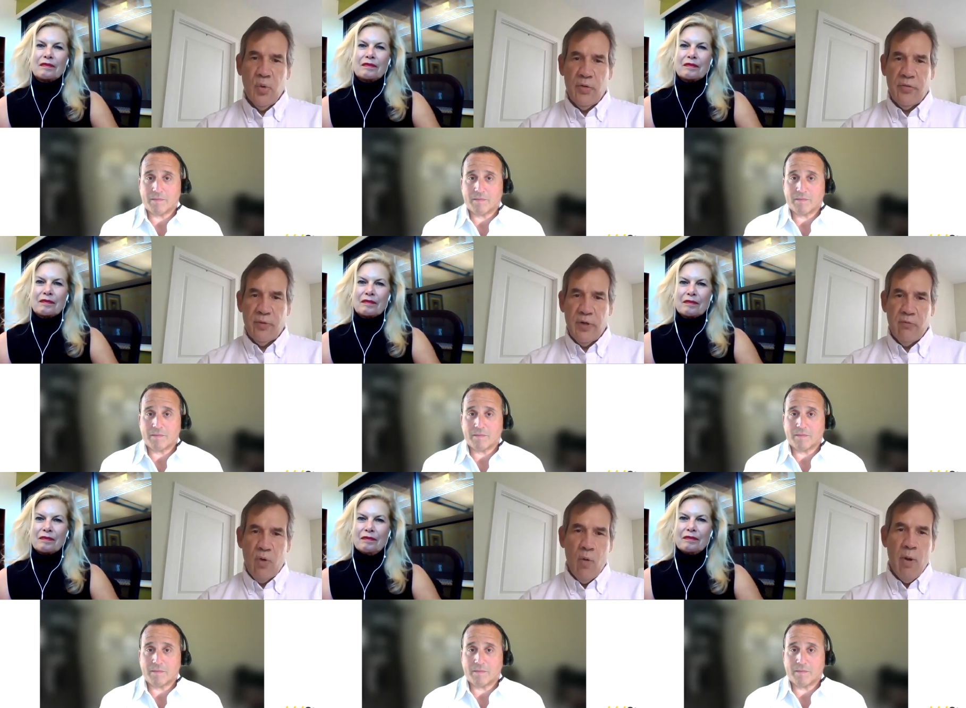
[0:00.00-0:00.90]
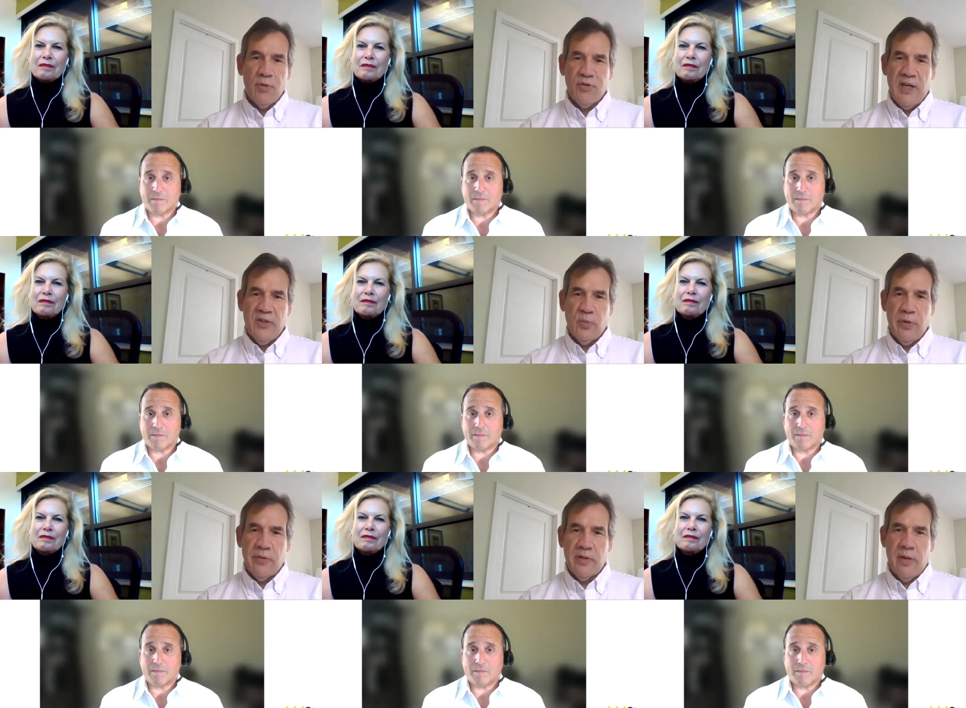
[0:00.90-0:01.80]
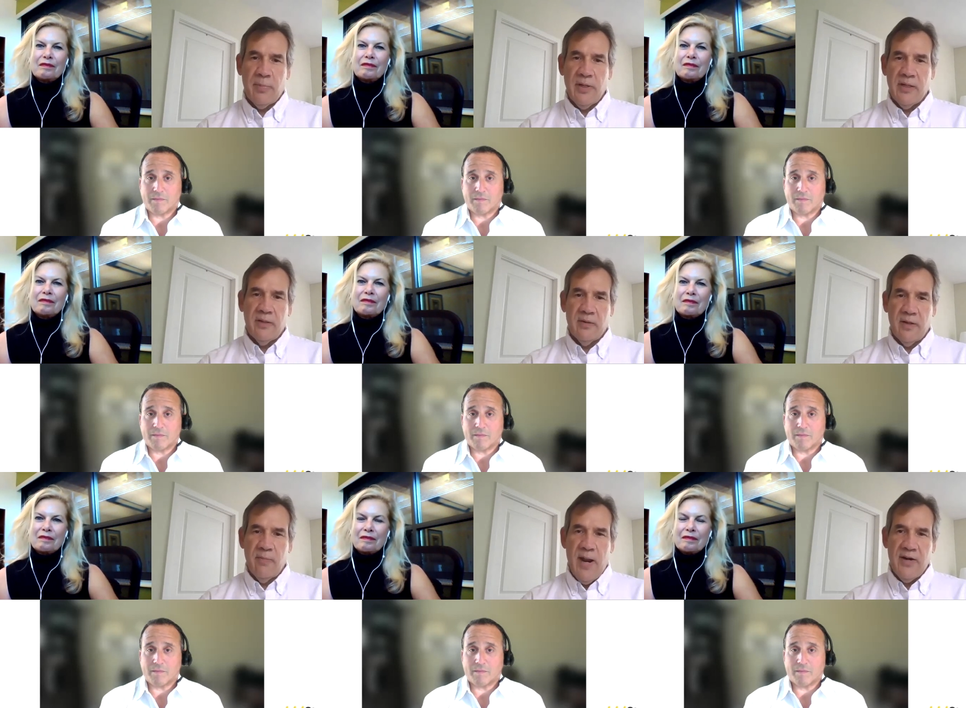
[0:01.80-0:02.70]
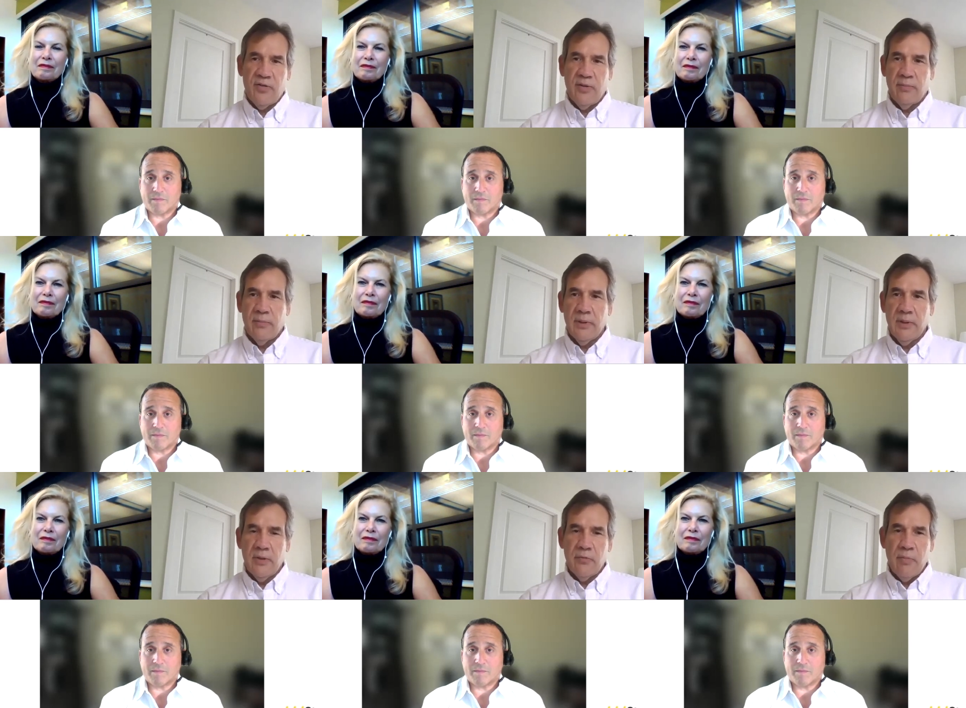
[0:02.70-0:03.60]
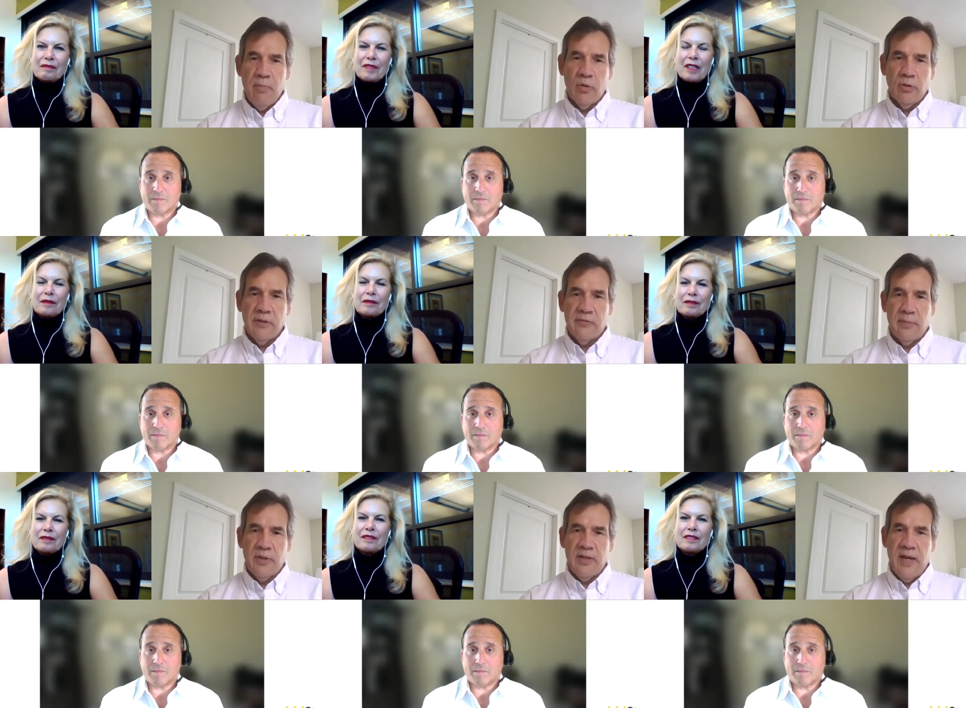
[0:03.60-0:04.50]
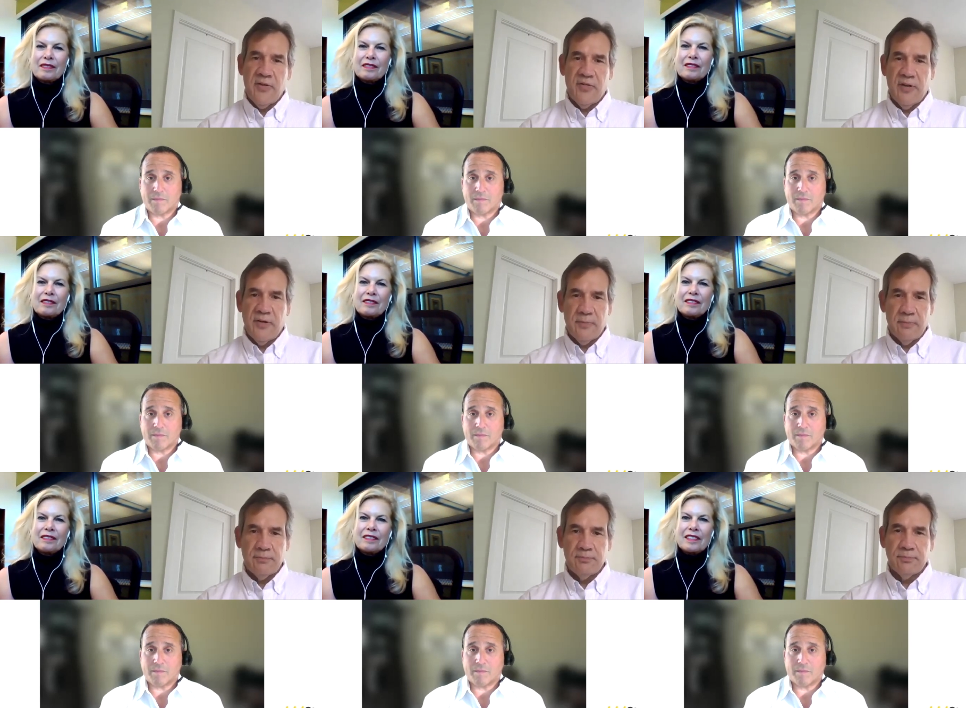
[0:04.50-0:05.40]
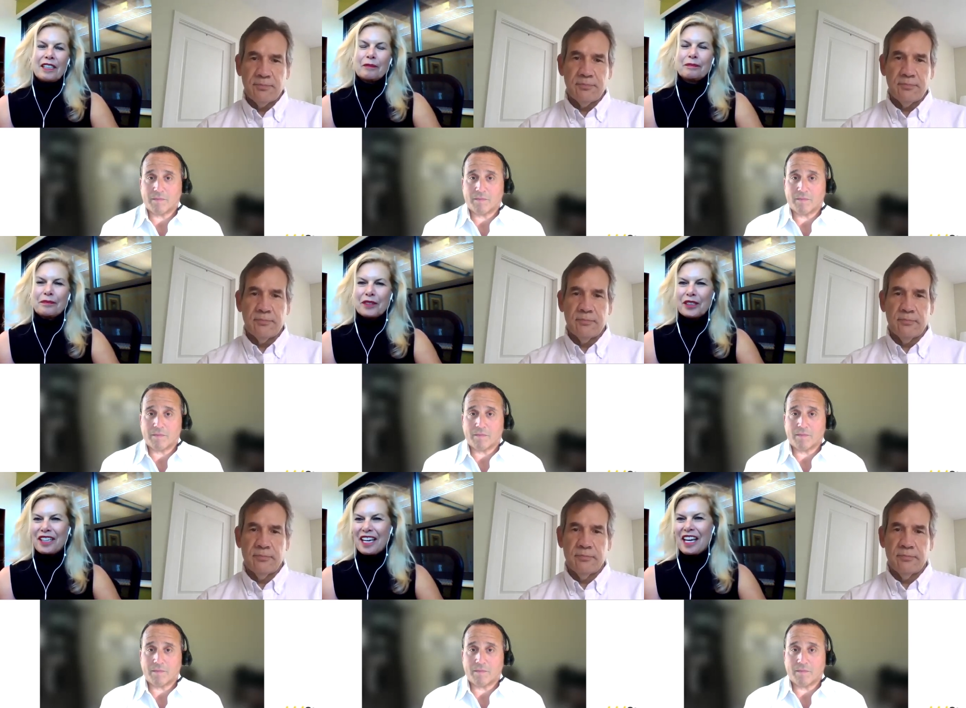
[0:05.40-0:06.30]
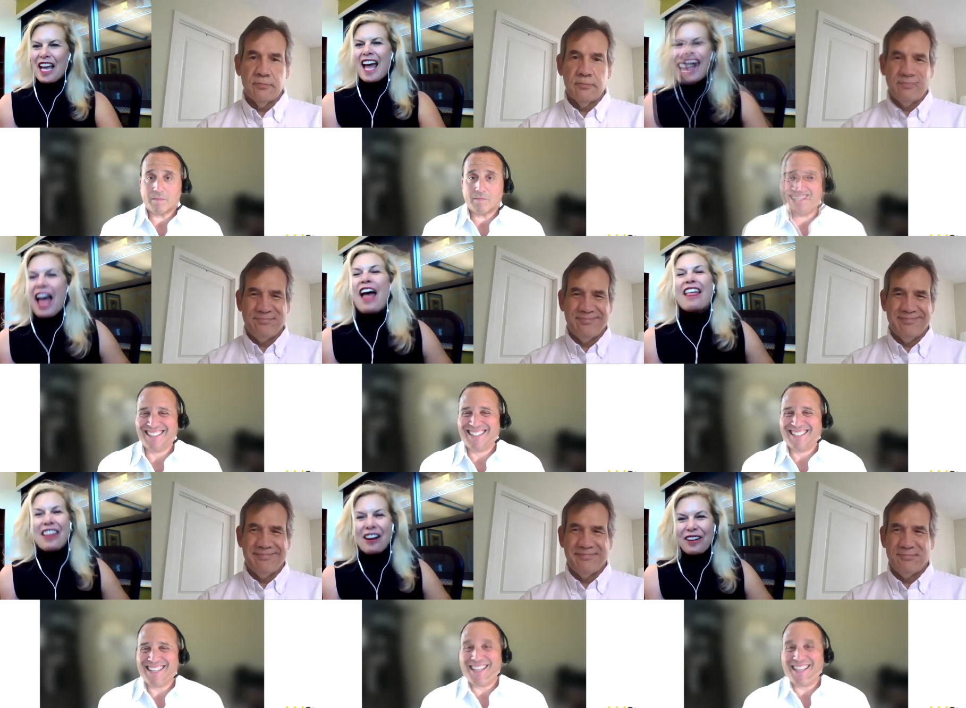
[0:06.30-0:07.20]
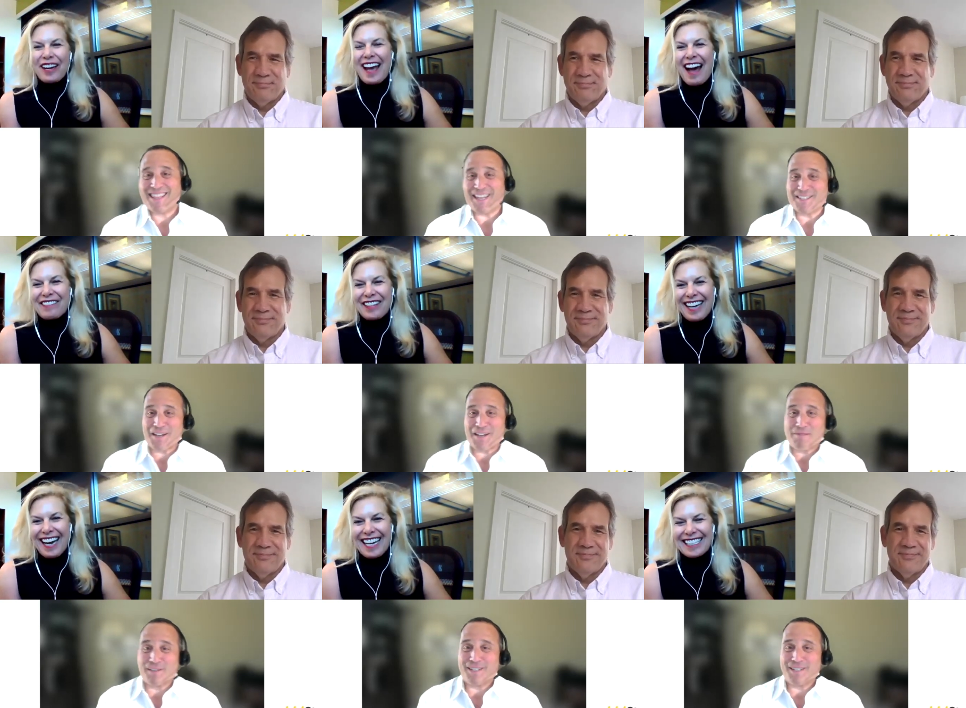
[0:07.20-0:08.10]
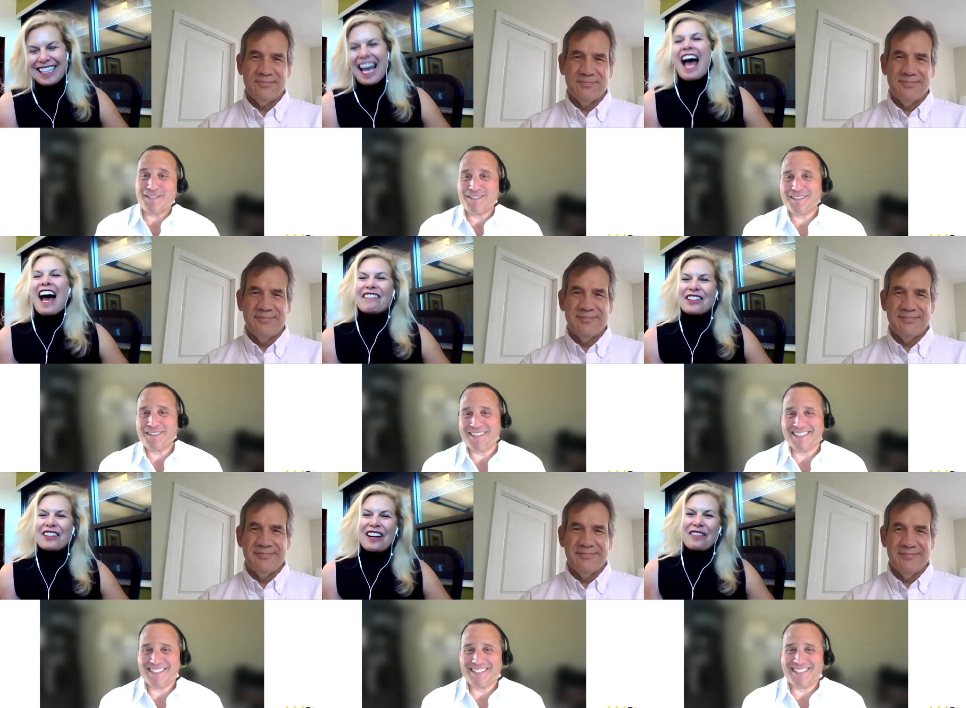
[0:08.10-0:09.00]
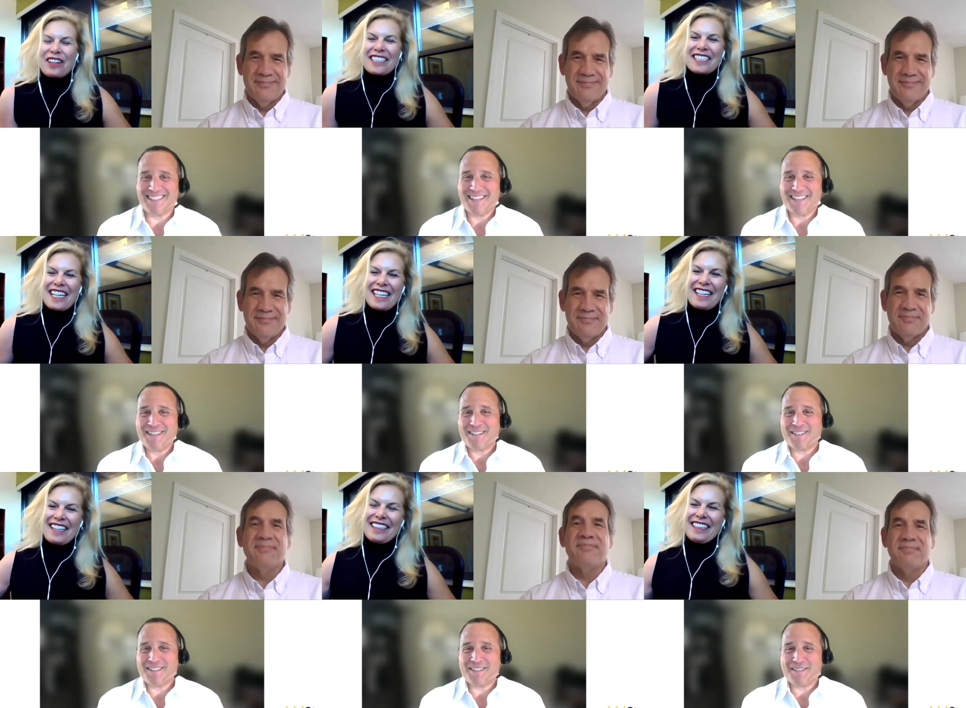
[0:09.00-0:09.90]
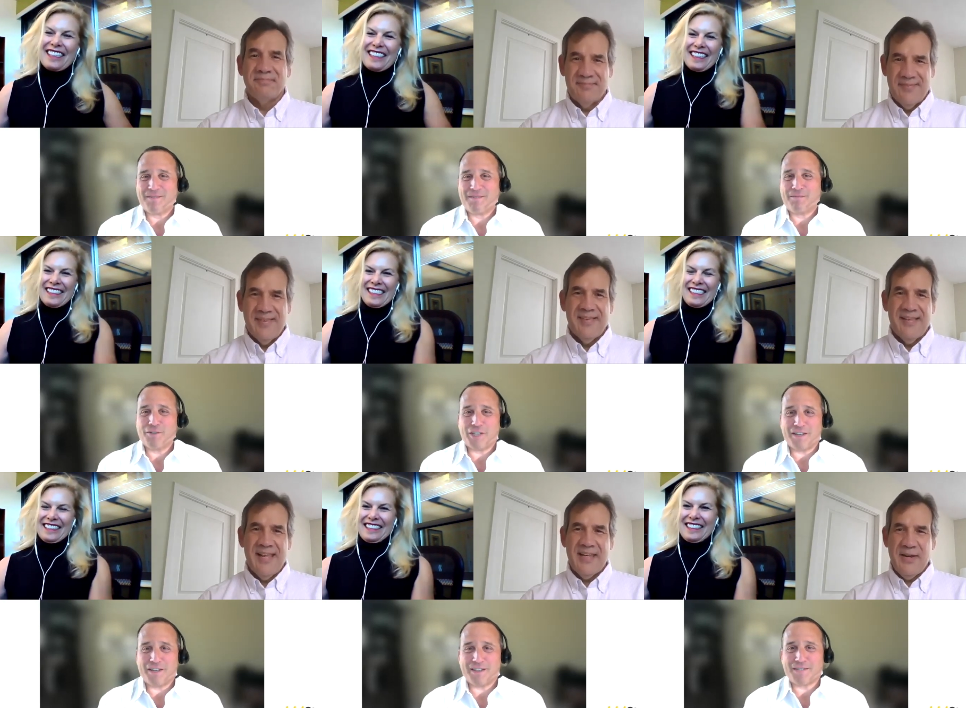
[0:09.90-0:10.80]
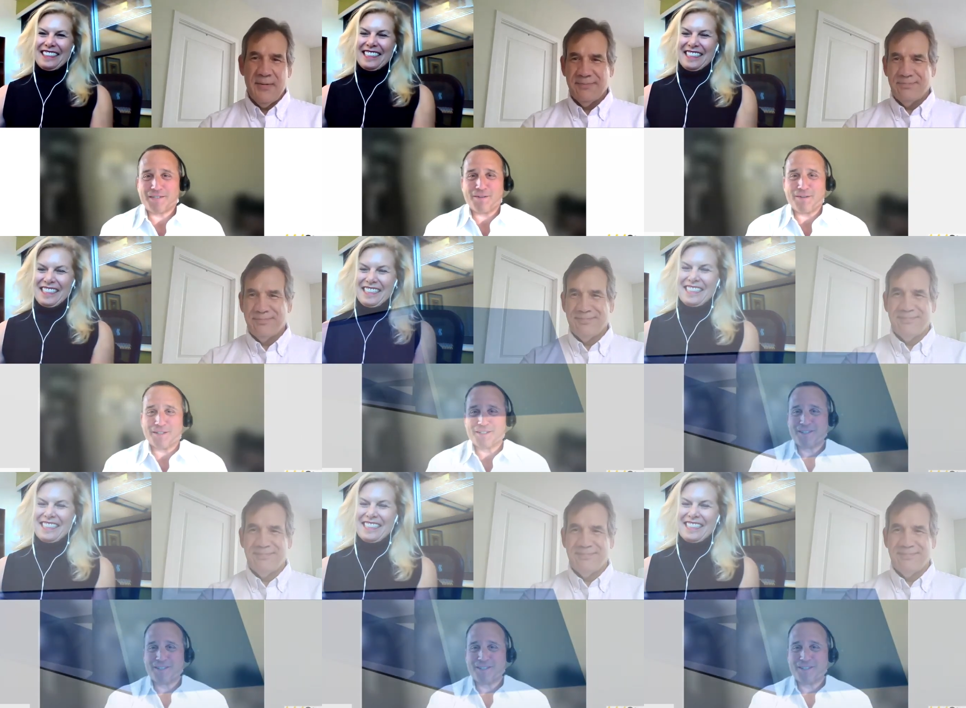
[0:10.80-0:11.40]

Speaker 1: two or three robo sites where a company could, could manage them remotely yeah. from the data center.
Speaker 2: Okay. There Thanks, we have Camberley. it, guys. Have a great one. Take care.
Speaker 1: Appreciate it. Thanks very Thank much. You.